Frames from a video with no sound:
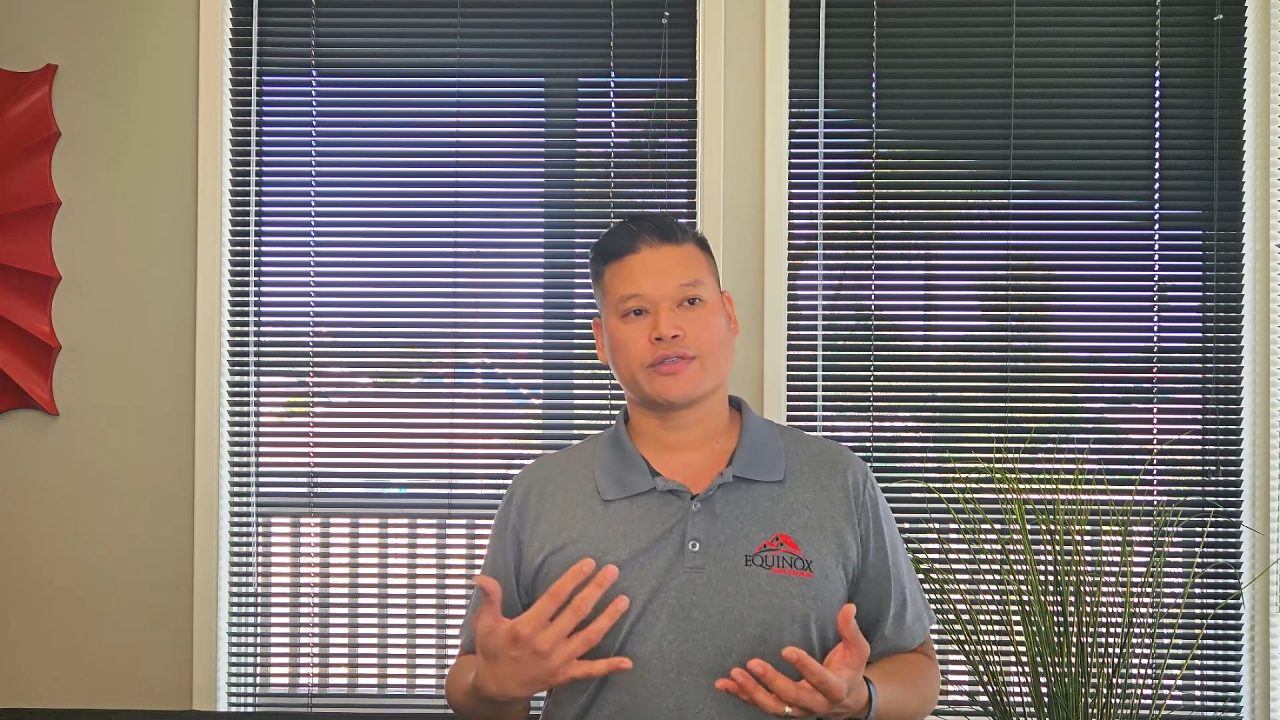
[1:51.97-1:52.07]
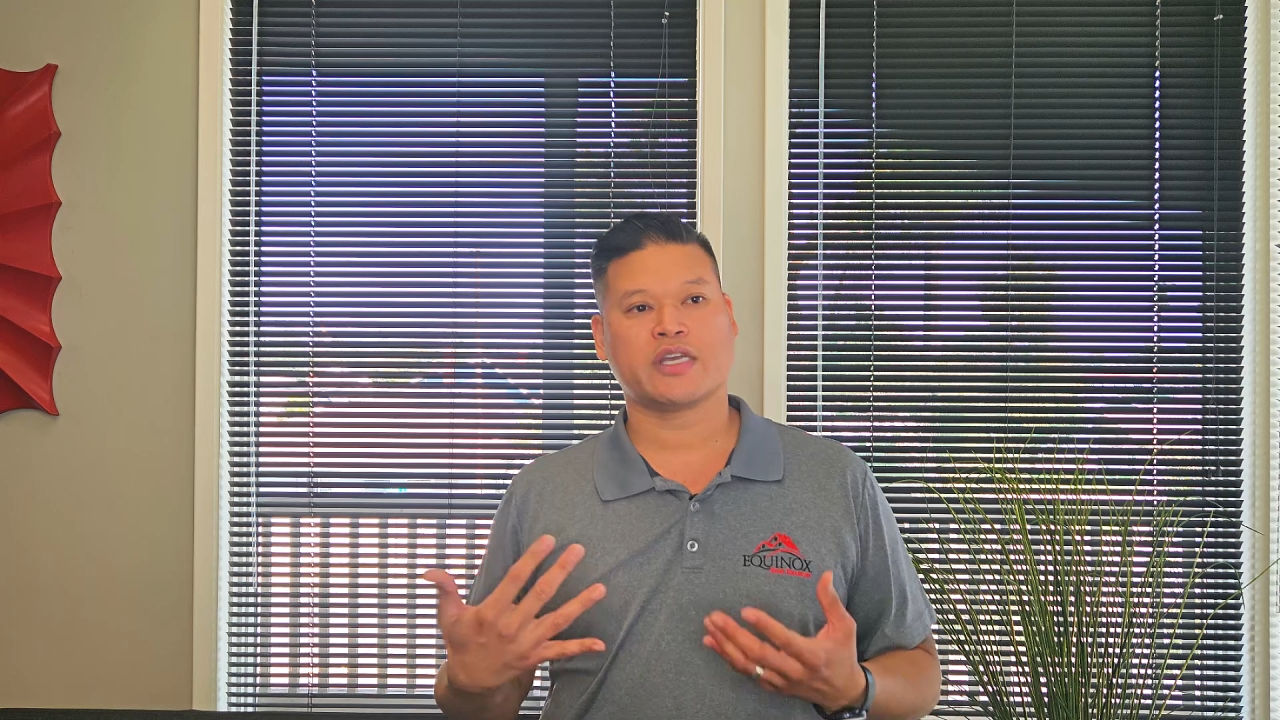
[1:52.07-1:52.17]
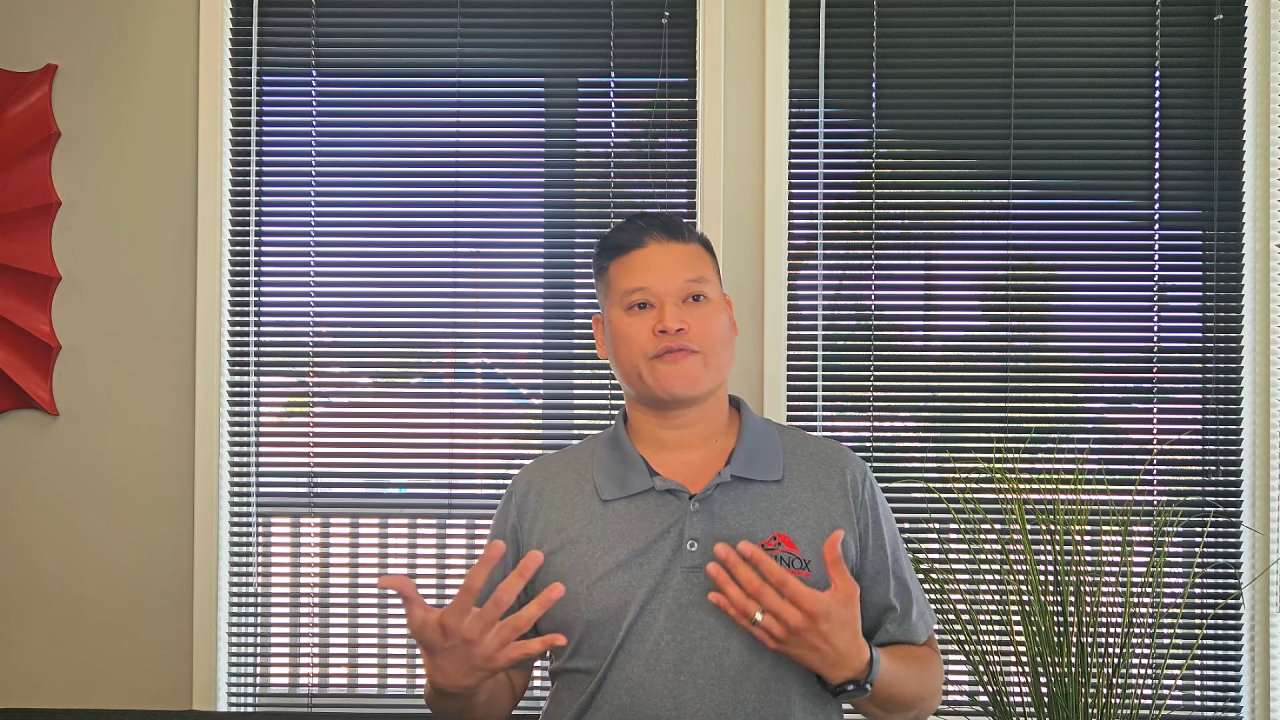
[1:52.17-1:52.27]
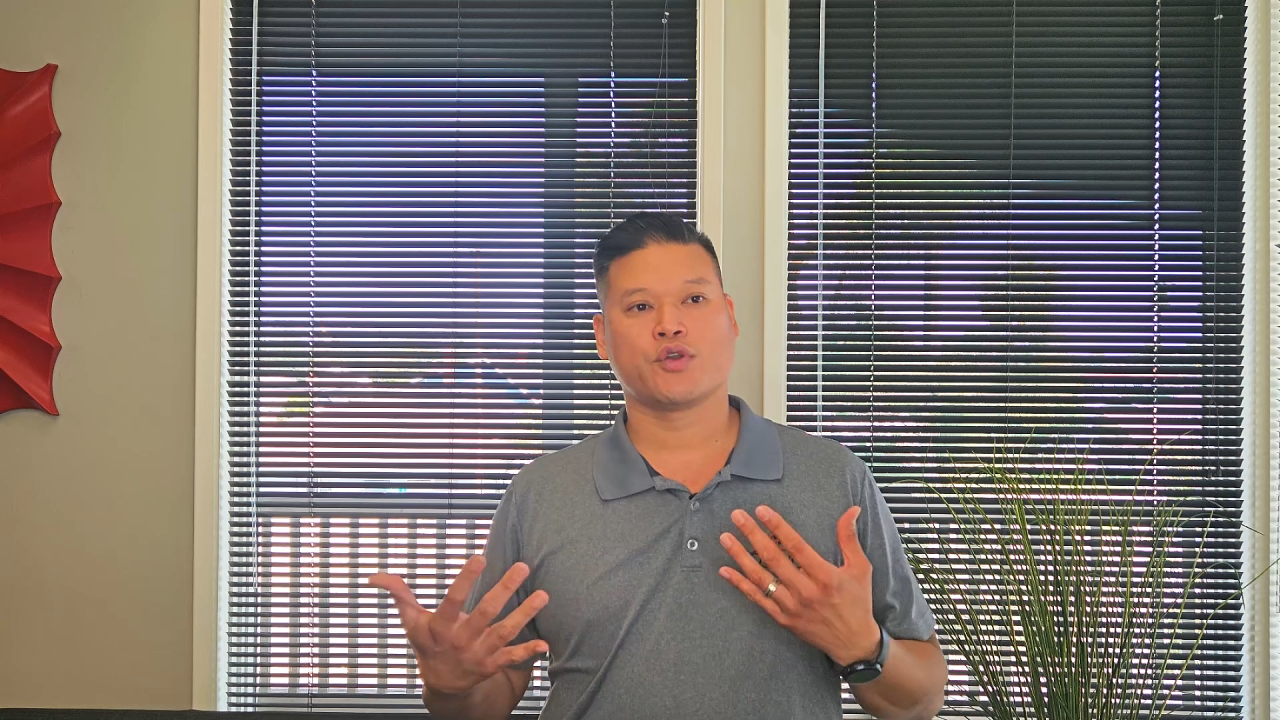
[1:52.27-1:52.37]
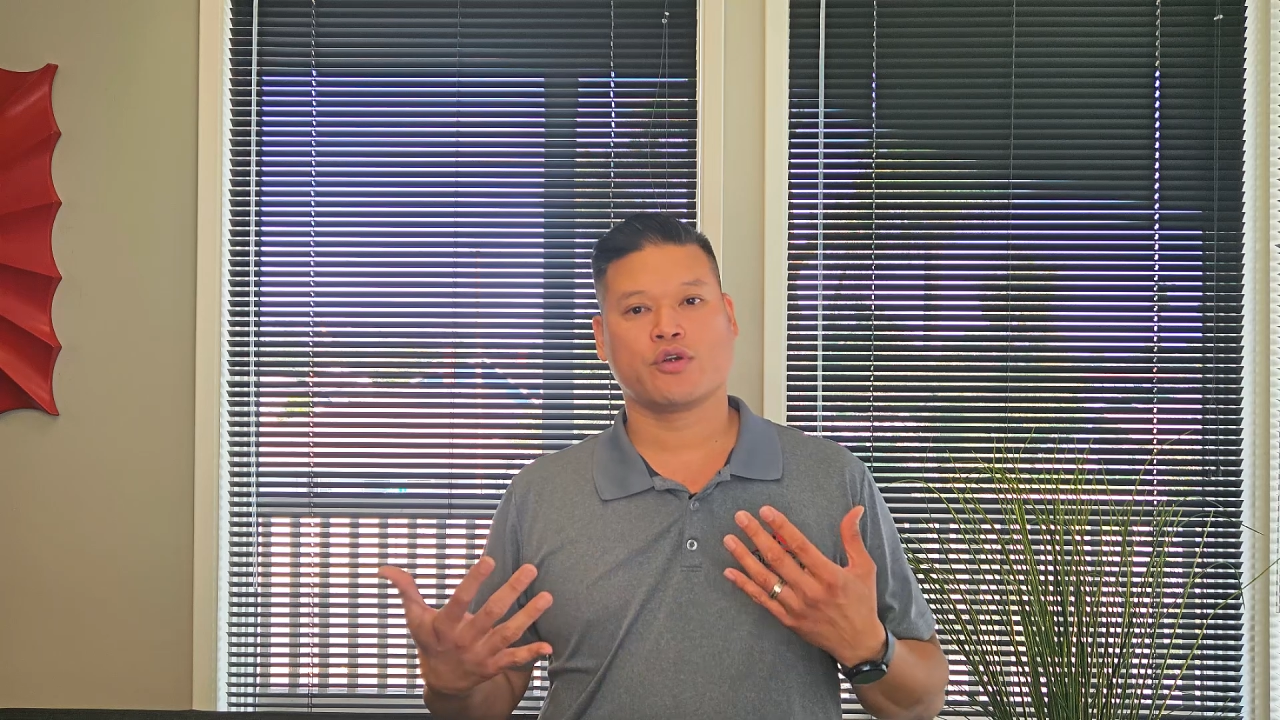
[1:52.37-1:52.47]

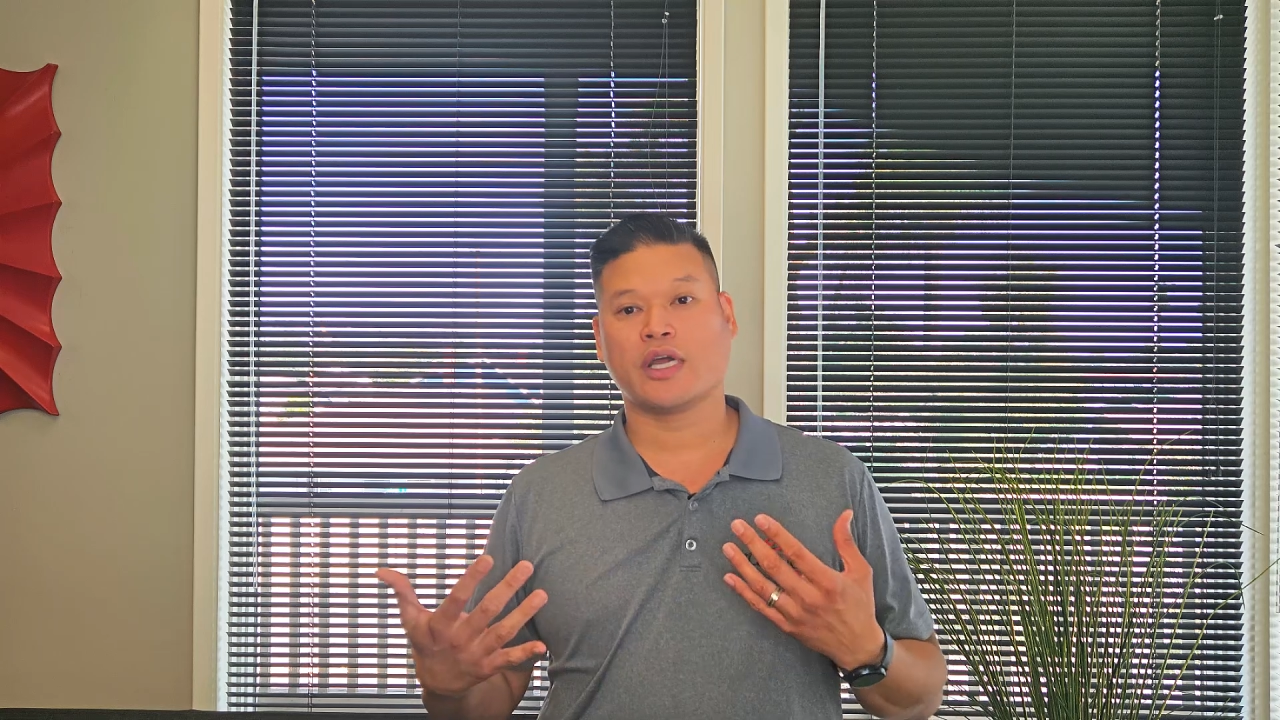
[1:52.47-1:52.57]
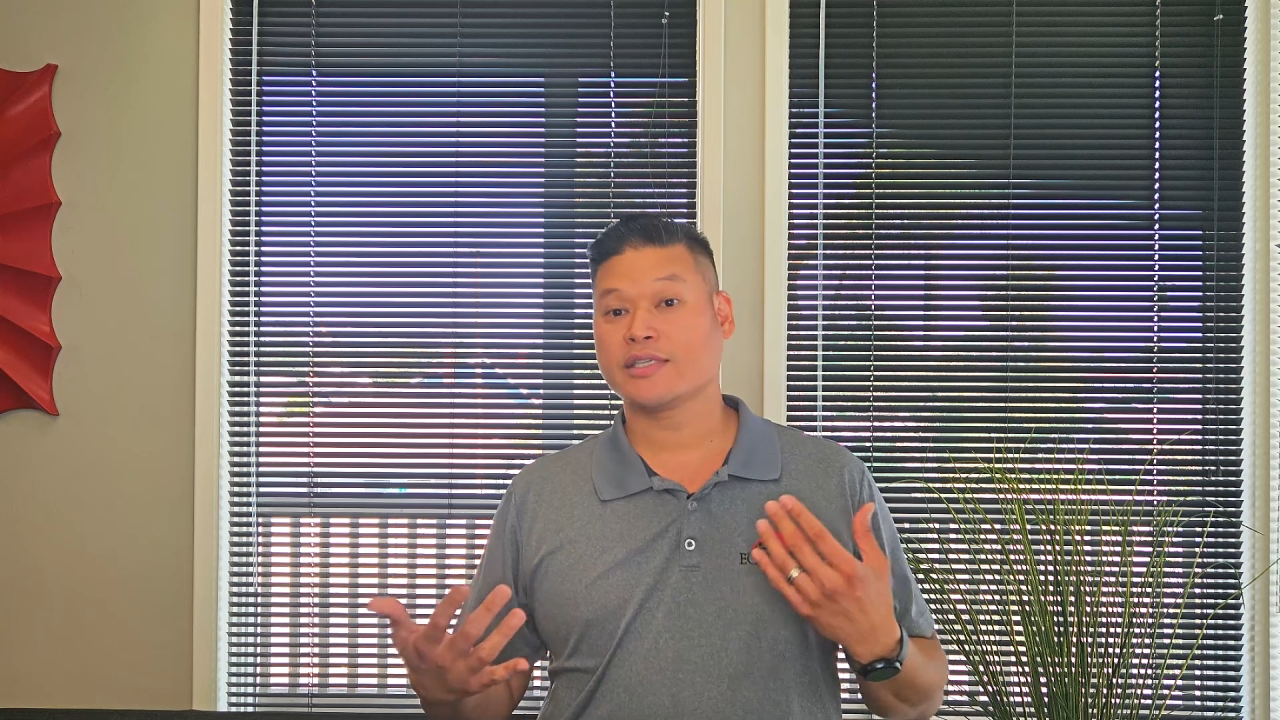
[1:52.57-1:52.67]
if you're a